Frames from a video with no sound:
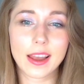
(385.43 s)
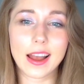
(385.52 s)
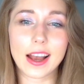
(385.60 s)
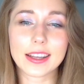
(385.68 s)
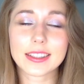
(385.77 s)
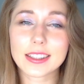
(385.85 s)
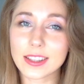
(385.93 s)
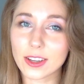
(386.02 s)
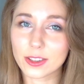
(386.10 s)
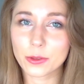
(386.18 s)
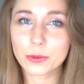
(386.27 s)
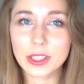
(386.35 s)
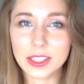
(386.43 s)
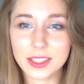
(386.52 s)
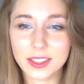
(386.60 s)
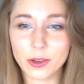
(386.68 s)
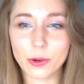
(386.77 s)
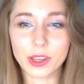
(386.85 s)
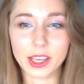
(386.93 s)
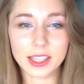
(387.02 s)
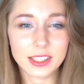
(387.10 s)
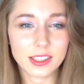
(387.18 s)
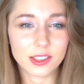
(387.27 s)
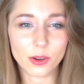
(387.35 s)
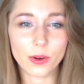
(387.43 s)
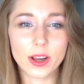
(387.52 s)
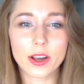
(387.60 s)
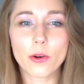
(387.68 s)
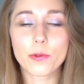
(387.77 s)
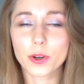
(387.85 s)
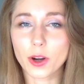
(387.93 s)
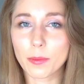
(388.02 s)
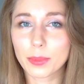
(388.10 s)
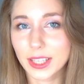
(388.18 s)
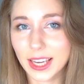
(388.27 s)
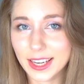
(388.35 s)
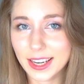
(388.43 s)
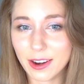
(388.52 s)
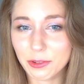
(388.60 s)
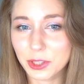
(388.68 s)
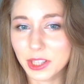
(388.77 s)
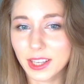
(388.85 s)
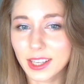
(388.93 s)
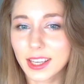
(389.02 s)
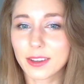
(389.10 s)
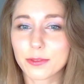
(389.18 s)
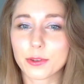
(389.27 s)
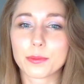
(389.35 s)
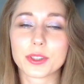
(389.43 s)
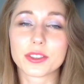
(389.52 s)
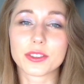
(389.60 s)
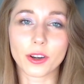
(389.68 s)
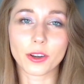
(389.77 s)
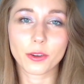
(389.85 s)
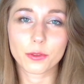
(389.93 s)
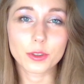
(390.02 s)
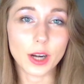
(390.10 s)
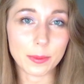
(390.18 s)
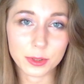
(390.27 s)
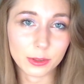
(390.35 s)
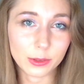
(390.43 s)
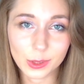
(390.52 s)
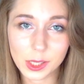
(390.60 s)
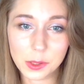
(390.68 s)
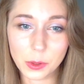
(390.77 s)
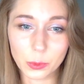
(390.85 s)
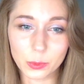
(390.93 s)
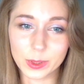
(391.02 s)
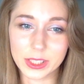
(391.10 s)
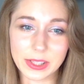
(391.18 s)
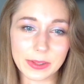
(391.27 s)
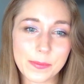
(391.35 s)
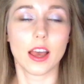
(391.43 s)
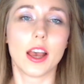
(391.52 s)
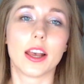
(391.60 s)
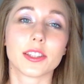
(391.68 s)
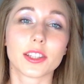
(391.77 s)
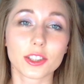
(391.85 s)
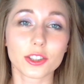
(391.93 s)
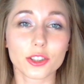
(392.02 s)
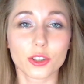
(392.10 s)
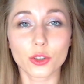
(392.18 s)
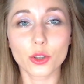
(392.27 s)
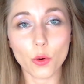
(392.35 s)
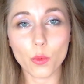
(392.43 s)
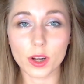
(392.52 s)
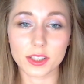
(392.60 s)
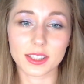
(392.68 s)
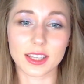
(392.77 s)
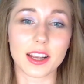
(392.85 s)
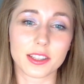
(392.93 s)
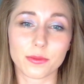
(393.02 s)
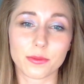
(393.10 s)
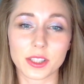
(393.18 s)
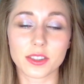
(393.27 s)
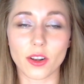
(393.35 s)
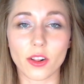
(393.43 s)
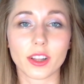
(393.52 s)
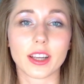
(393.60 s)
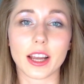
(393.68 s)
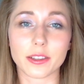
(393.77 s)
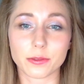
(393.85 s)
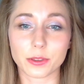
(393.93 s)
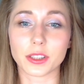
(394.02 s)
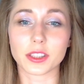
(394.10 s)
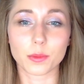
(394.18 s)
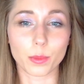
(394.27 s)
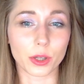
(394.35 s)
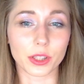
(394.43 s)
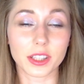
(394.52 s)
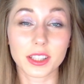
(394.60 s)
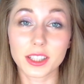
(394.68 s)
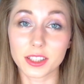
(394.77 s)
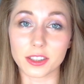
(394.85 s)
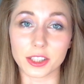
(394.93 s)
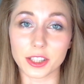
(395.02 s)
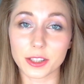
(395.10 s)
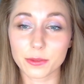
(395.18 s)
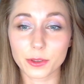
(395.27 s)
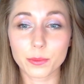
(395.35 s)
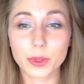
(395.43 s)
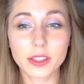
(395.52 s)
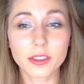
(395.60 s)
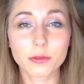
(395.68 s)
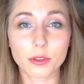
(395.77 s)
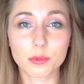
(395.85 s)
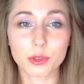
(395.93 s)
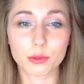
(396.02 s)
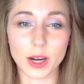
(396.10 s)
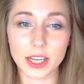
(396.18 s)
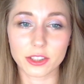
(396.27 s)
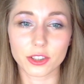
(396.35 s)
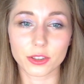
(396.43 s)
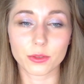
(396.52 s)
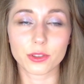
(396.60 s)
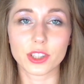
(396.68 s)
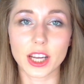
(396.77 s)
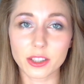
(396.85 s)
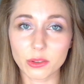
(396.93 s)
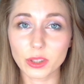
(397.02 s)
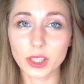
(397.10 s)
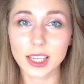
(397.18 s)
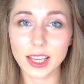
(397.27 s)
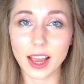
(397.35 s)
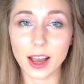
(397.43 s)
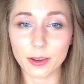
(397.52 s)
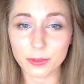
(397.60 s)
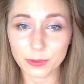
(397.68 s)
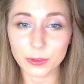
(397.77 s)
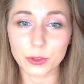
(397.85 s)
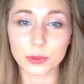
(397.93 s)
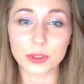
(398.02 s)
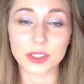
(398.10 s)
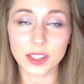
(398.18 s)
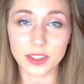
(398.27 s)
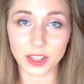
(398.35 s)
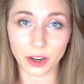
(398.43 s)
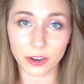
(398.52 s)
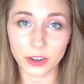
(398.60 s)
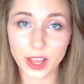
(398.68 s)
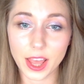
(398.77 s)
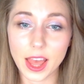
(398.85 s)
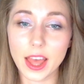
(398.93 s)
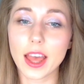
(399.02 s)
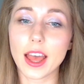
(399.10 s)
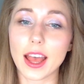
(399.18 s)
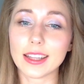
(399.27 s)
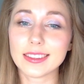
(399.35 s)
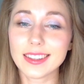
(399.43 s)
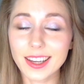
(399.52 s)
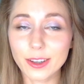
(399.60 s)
I did not know this going in, so I overcomplicated everything from the start for absolutely no reason. And there's no one-size-fits-all guide for this part either. If you're building from scratch, you genuinely have to sit there and think